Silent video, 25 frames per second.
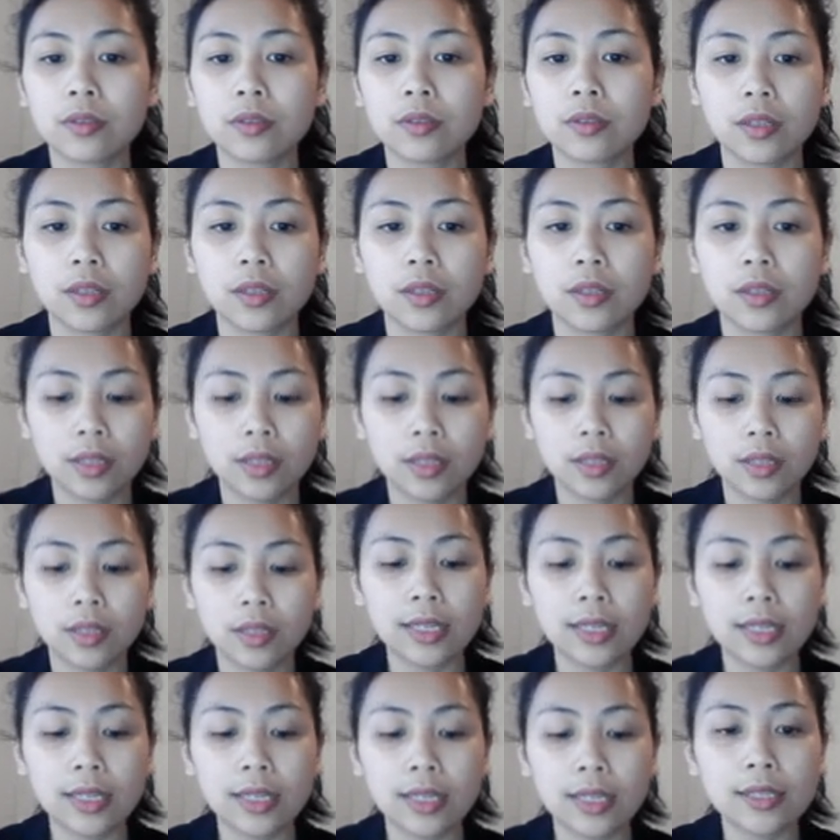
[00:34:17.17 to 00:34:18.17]
Okay.
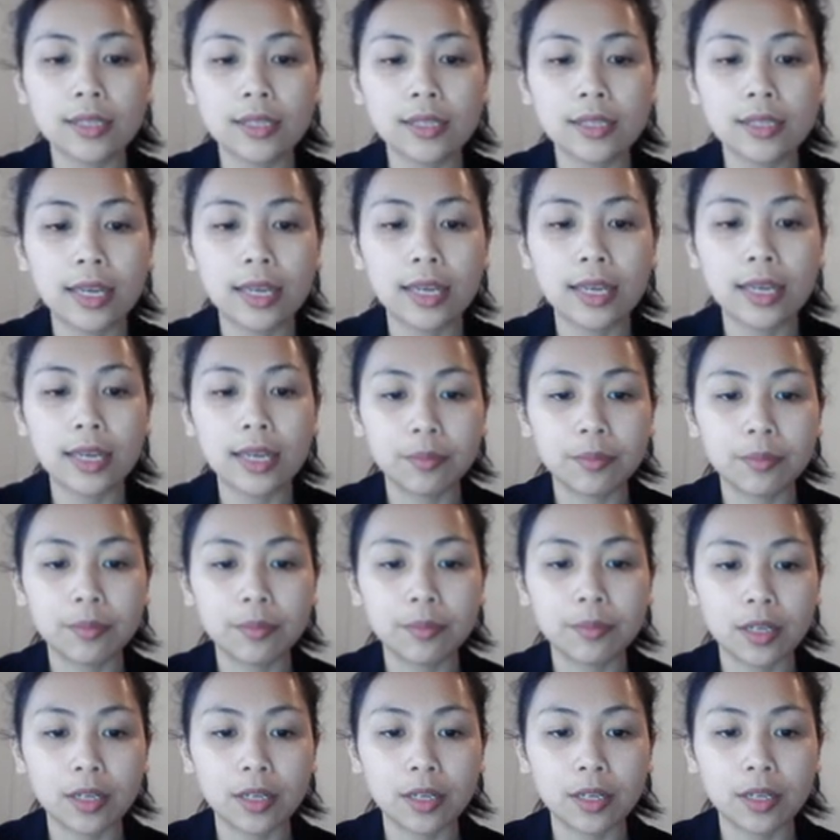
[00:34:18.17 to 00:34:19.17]
Let's A and
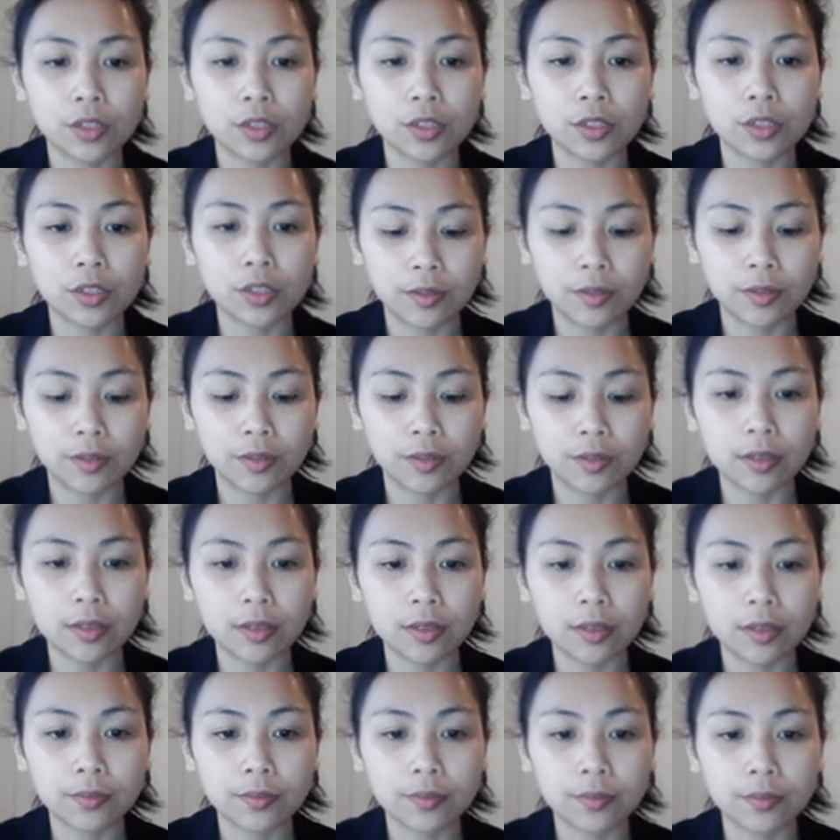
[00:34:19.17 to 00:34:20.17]
B are two
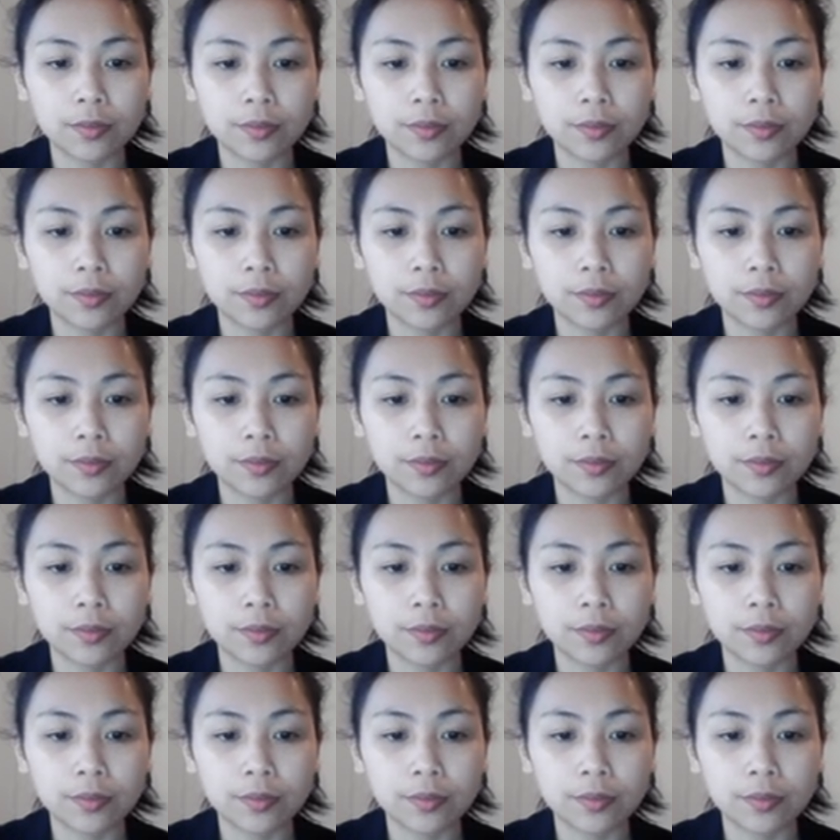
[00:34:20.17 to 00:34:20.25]
events.